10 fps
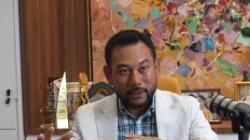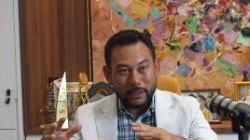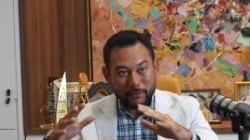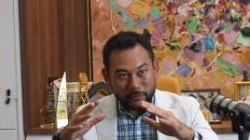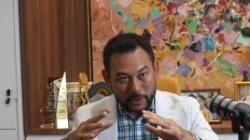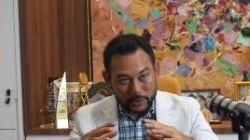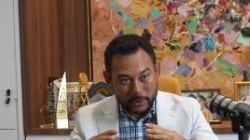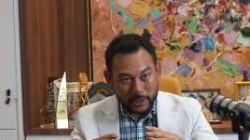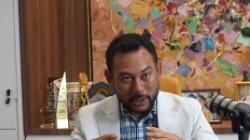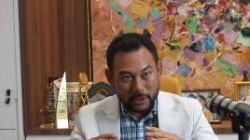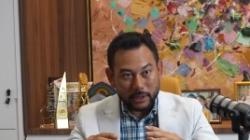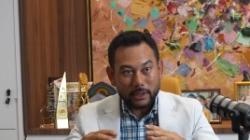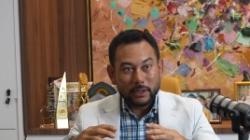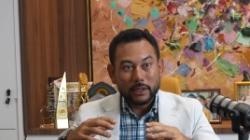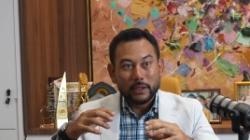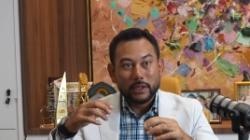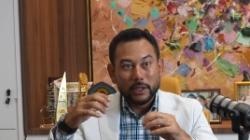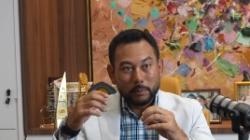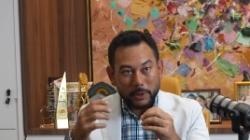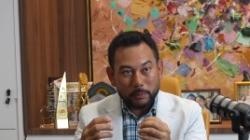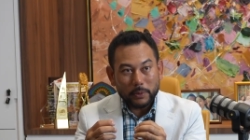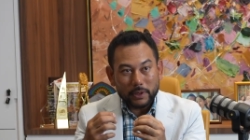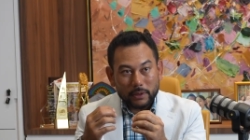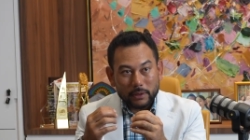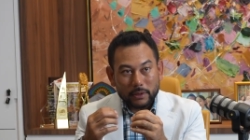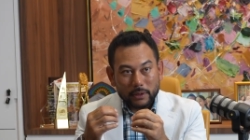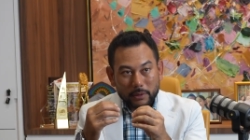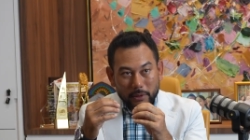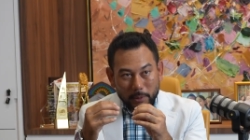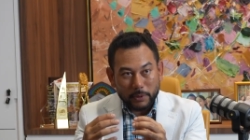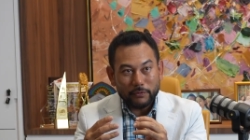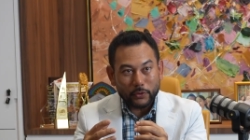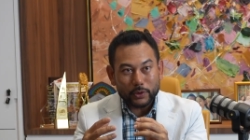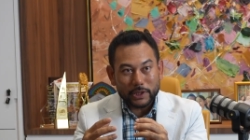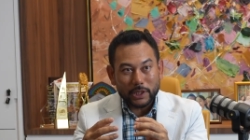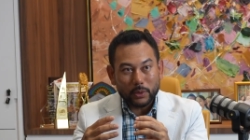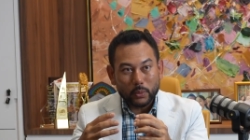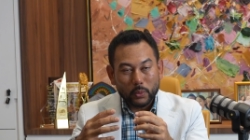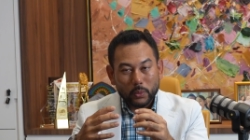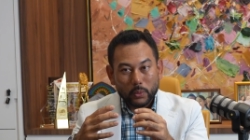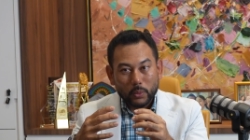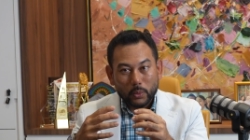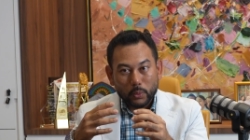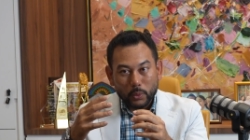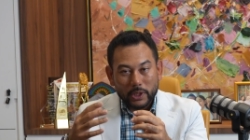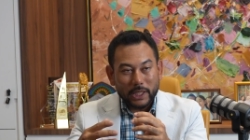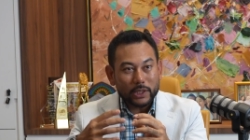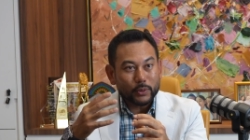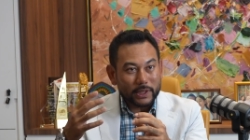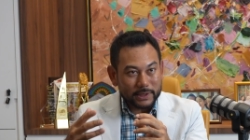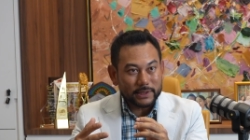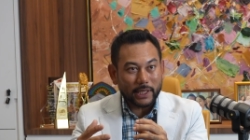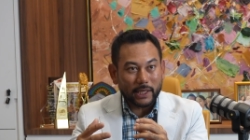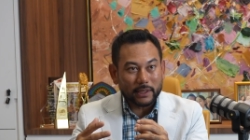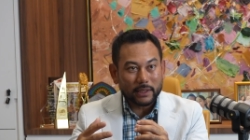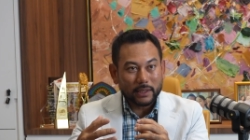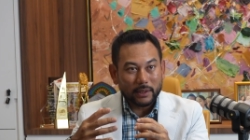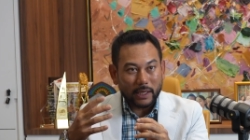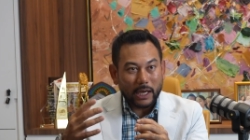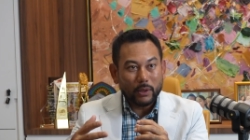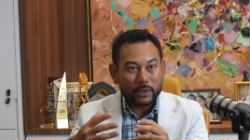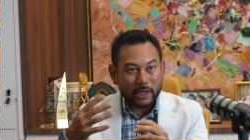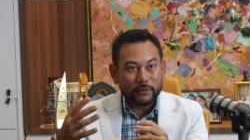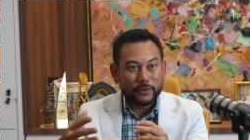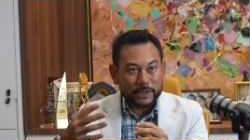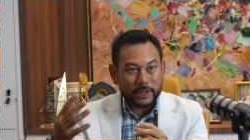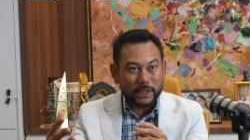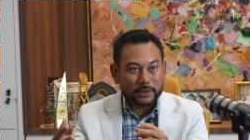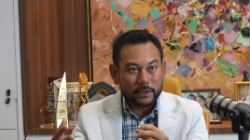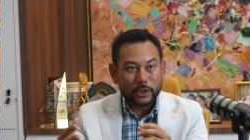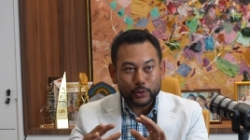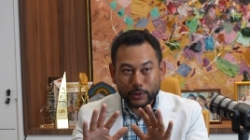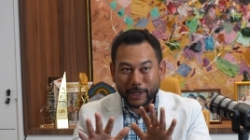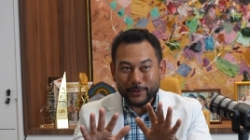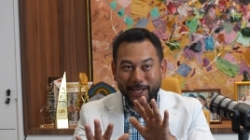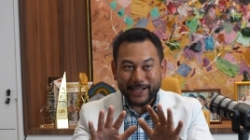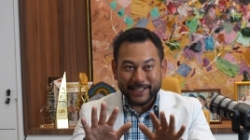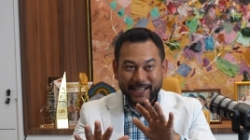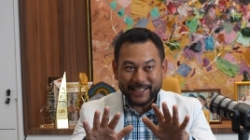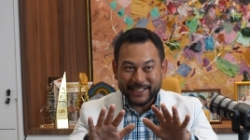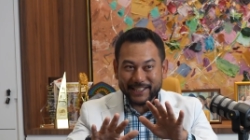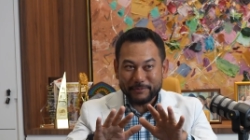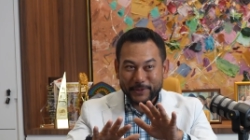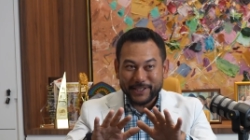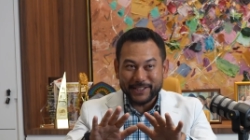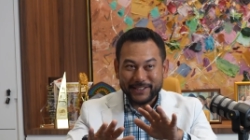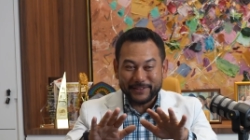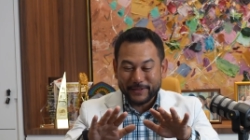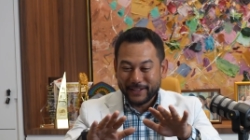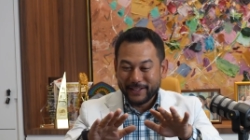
Eventually, the people, the B40 will need to understand how coverage is. So now dah ada dia punya